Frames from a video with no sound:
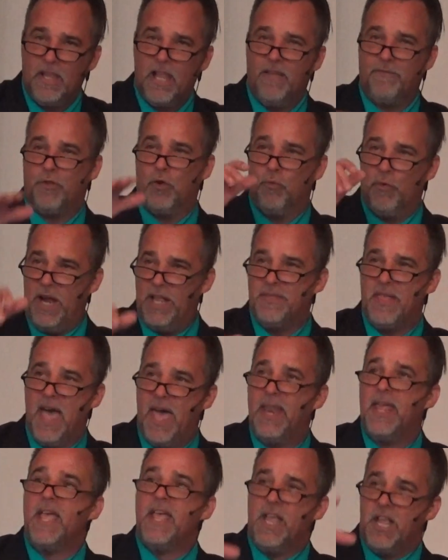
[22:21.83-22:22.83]
If you read
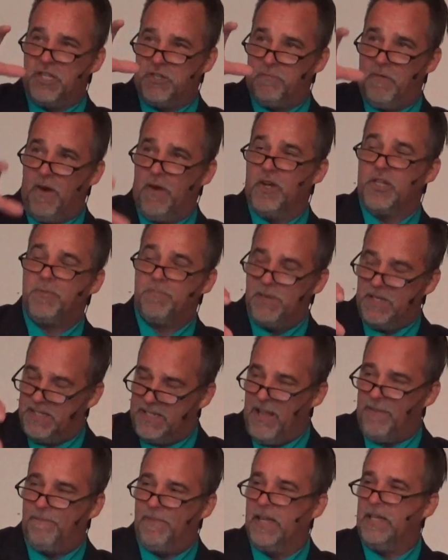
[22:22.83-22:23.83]
that, it's very
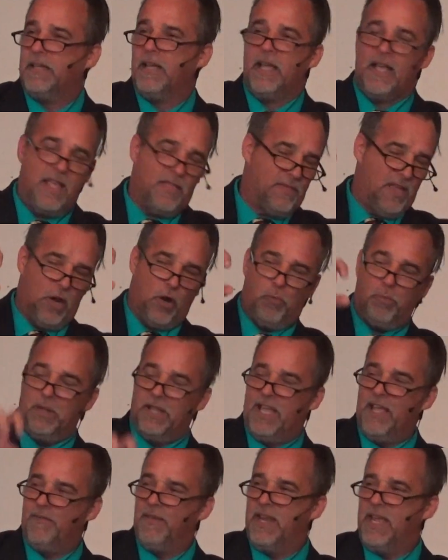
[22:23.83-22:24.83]
specific. They don't
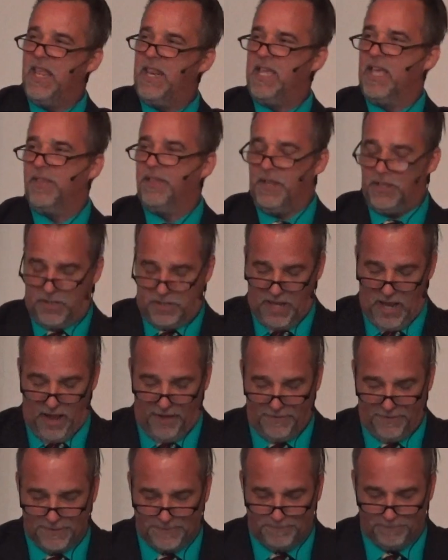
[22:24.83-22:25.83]
believe in any of this
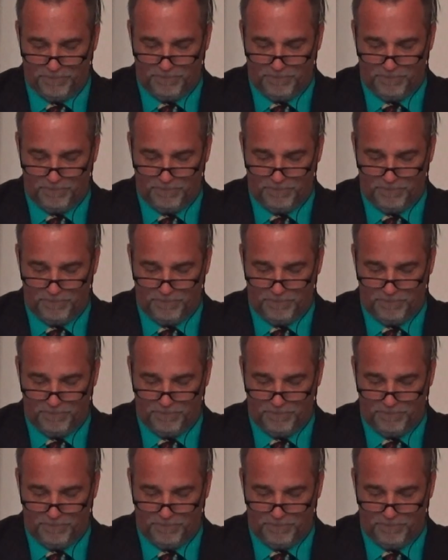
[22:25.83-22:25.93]
stuff.